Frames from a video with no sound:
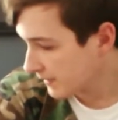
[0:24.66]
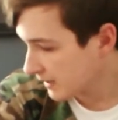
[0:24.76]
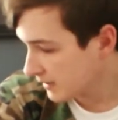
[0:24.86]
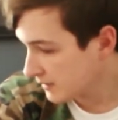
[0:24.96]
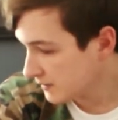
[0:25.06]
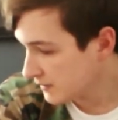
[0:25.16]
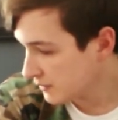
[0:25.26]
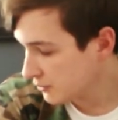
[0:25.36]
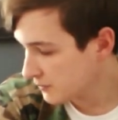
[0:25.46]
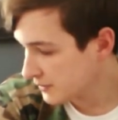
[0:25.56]
on
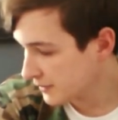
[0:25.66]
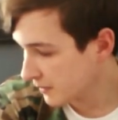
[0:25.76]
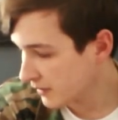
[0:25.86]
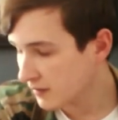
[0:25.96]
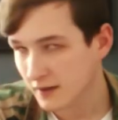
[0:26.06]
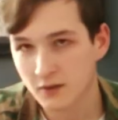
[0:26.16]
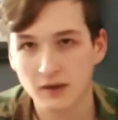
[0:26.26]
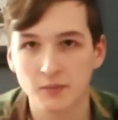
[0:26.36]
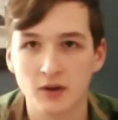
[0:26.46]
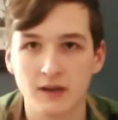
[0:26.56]
YouTube, so I thought,
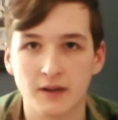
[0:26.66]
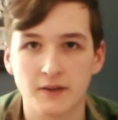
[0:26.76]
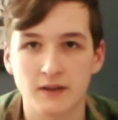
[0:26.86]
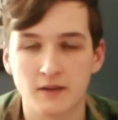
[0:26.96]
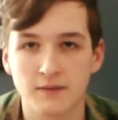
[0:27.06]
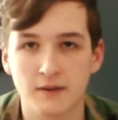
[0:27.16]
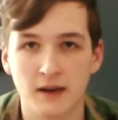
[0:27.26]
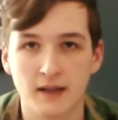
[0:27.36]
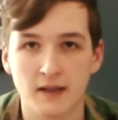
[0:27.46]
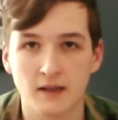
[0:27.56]
I'd put it out there for
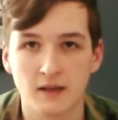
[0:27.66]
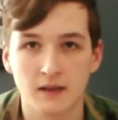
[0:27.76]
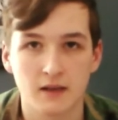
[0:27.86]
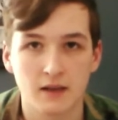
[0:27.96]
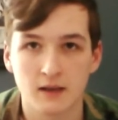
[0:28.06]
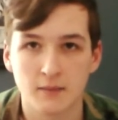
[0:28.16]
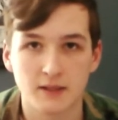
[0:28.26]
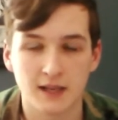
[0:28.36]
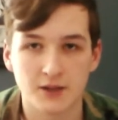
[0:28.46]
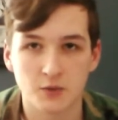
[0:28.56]
any
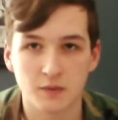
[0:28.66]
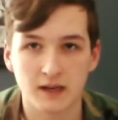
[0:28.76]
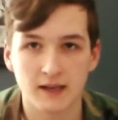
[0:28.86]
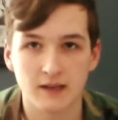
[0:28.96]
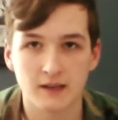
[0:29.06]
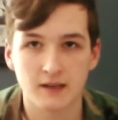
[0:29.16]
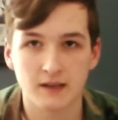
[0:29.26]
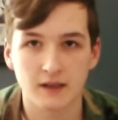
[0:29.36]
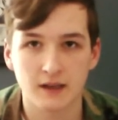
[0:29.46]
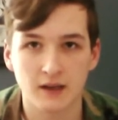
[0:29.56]
potential buyer.
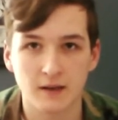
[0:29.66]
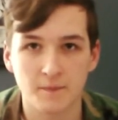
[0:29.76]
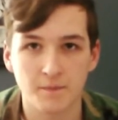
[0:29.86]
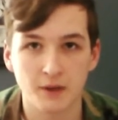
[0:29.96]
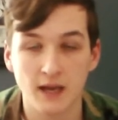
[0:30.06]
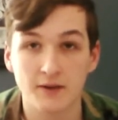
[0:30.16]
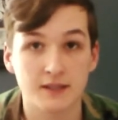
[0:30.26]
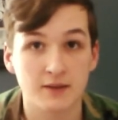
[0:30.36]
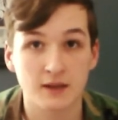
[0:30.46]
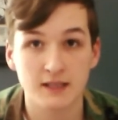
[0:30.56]
But yeah, let's
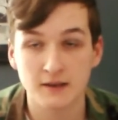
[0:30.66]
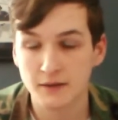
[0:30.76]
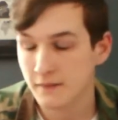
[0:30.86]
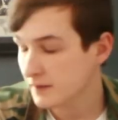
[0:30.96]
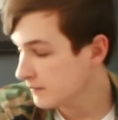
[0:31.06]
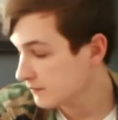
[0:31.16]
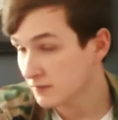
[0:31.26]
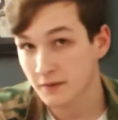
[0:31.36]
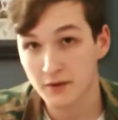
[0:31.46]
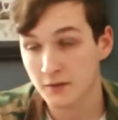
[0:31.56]
get right down to the
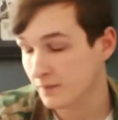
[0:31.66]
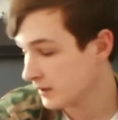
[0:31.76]
review.